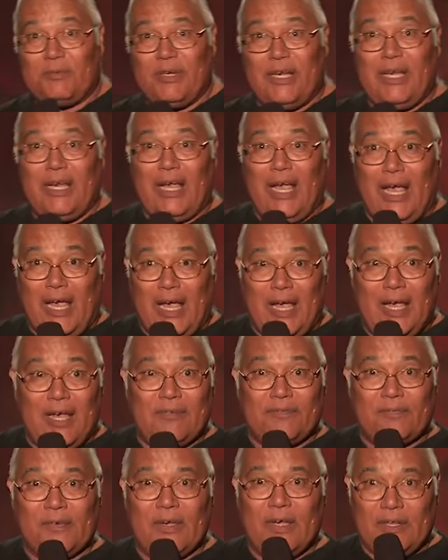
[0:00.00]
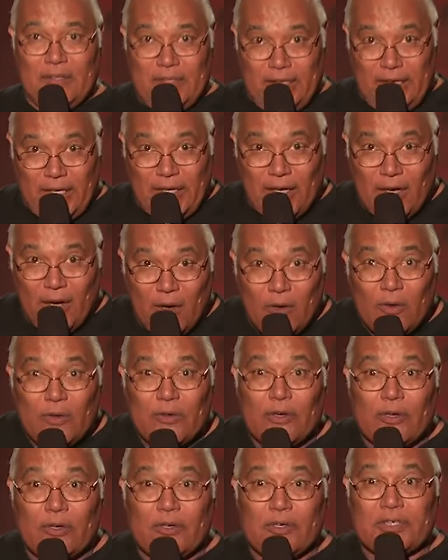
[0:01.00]
we have the
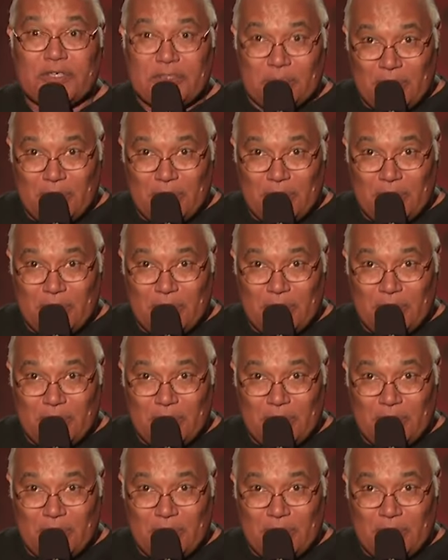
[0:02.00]
owner's